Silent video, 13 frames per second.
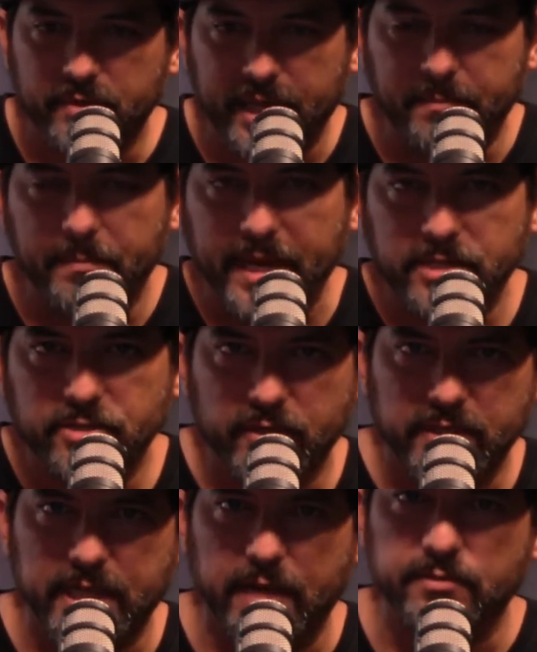that
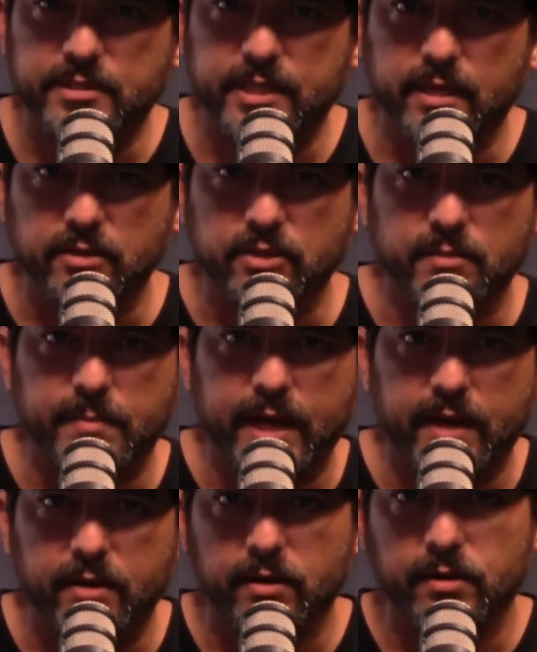matrix I was telling you
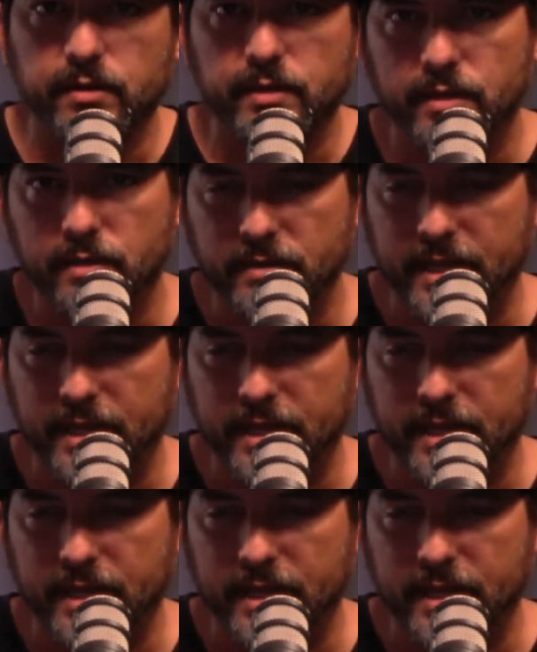about earlier